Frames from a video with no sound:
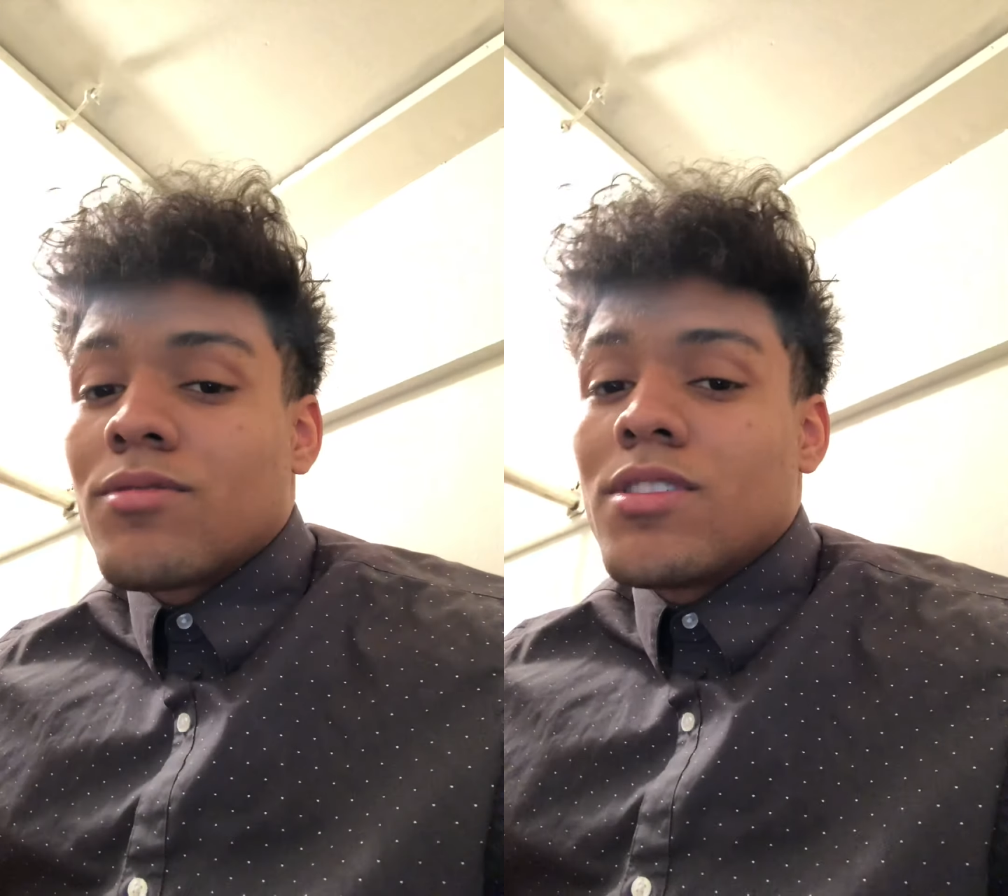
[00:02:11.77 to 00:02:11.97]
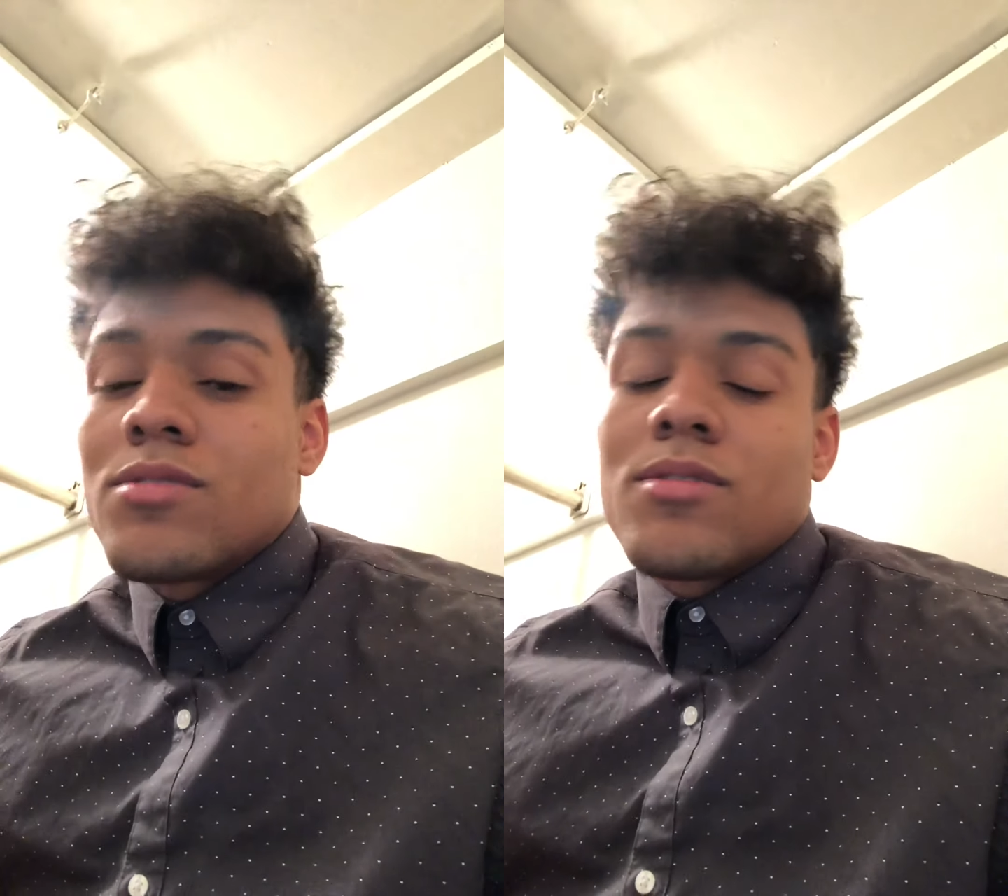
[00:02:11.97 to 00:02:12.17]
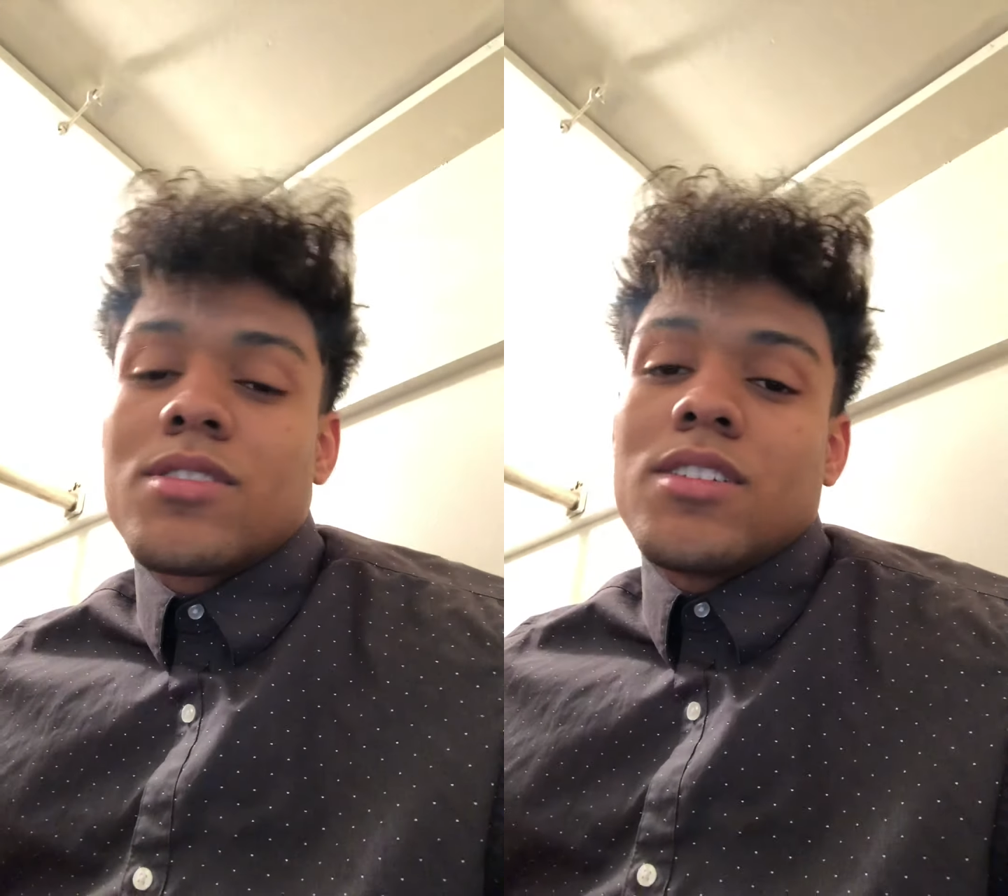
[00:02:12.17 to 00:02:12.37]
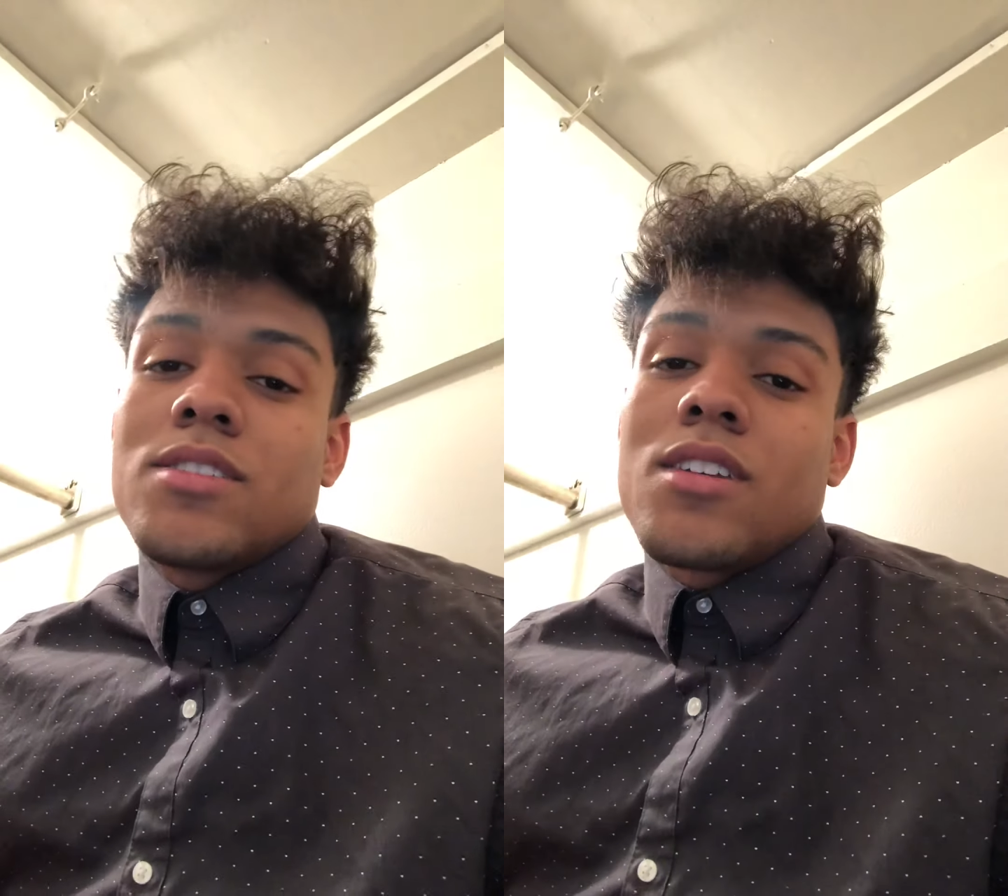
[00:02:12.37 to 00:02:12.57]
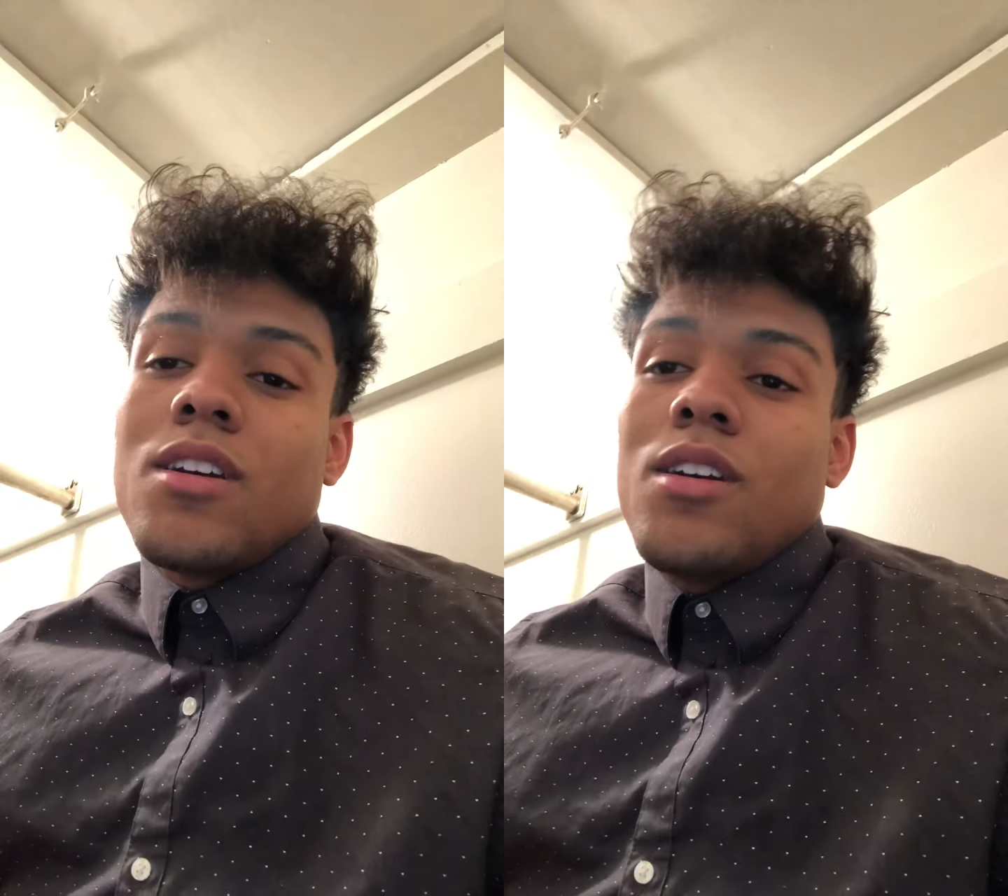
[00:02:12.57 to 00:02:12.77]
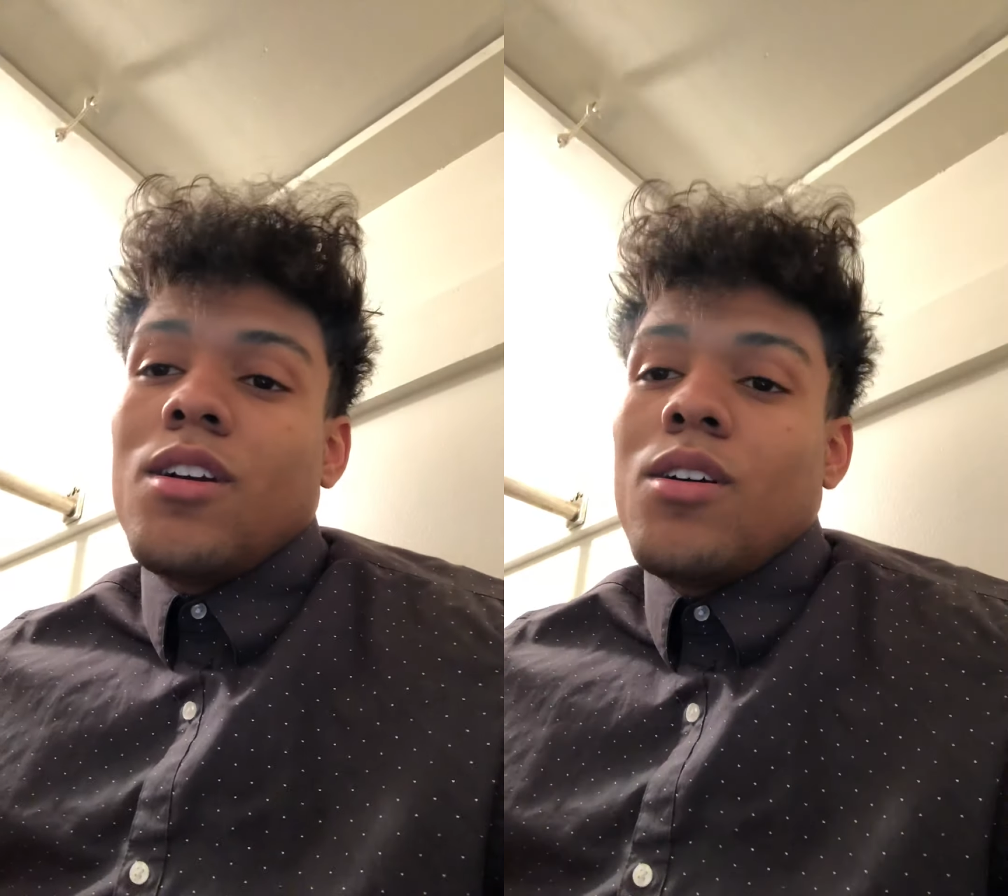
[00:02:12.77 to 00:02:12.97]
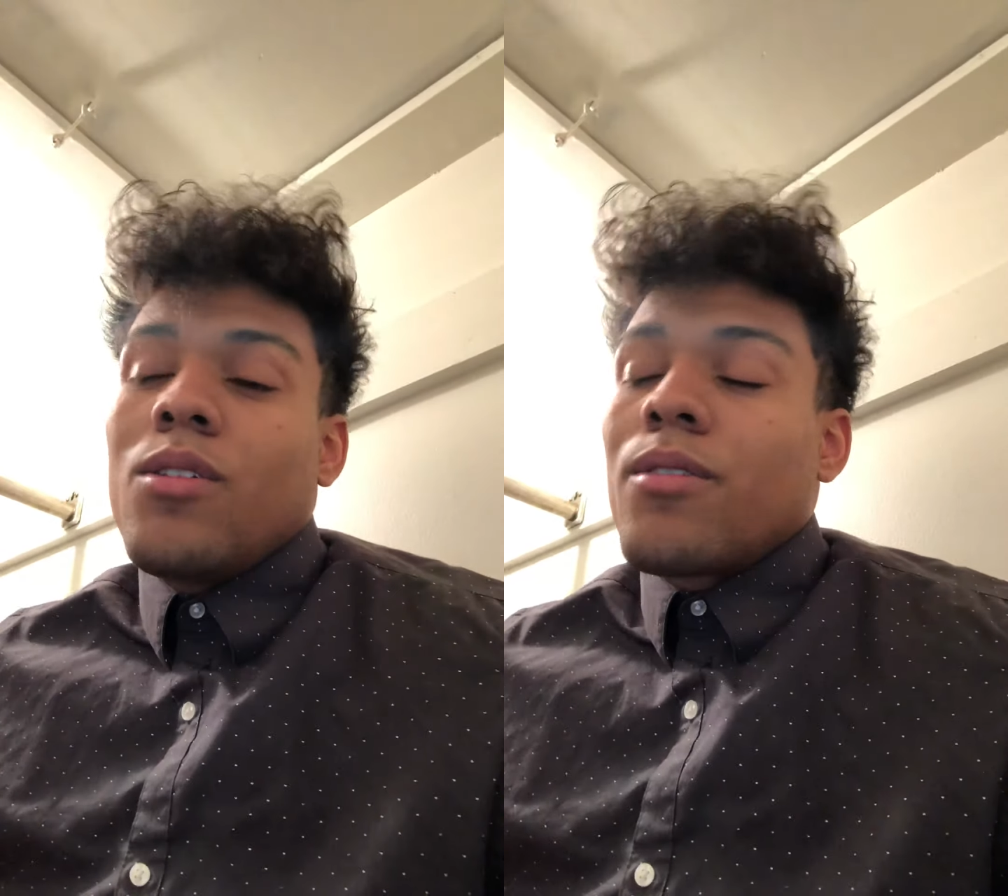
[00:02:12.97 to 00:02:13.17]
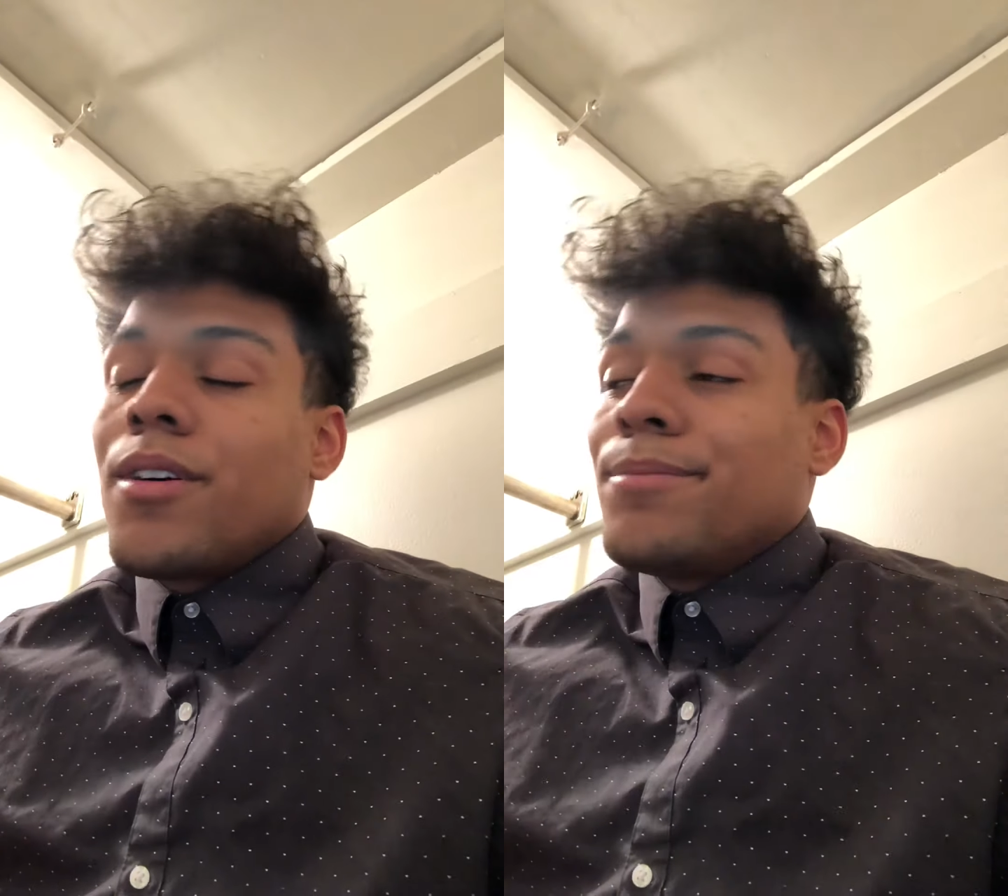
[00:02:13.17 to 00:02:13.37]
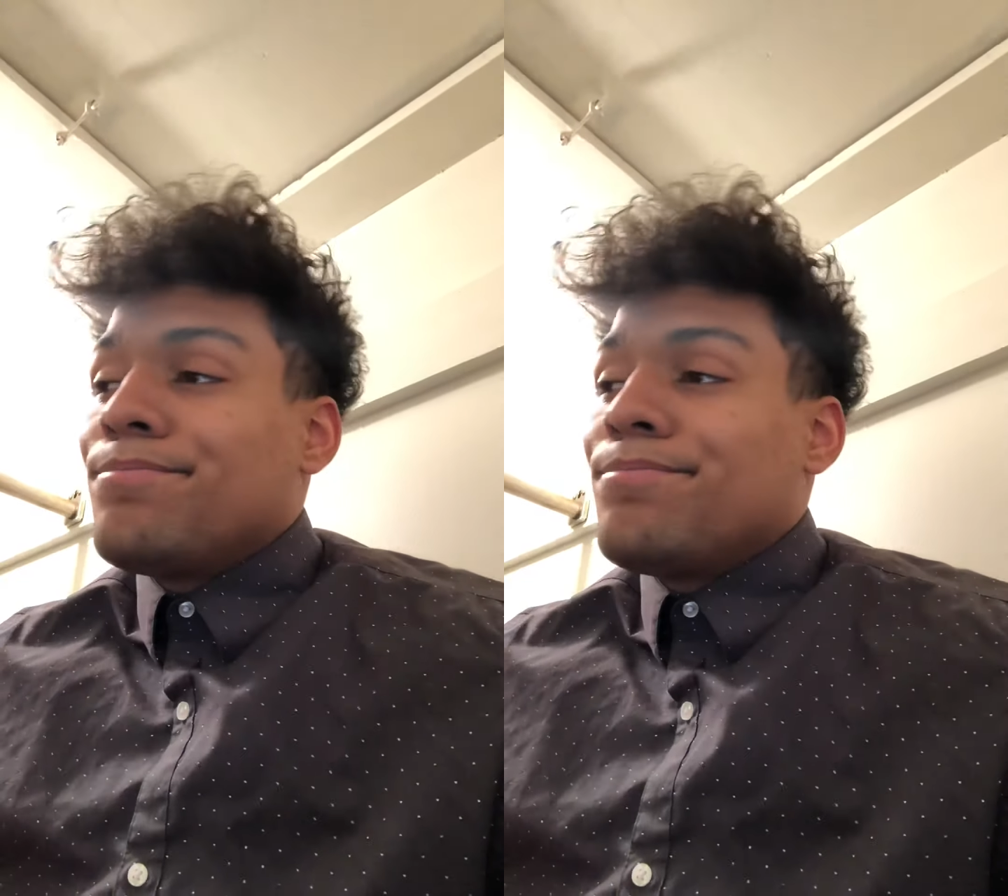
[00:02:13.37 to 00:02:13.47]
resources or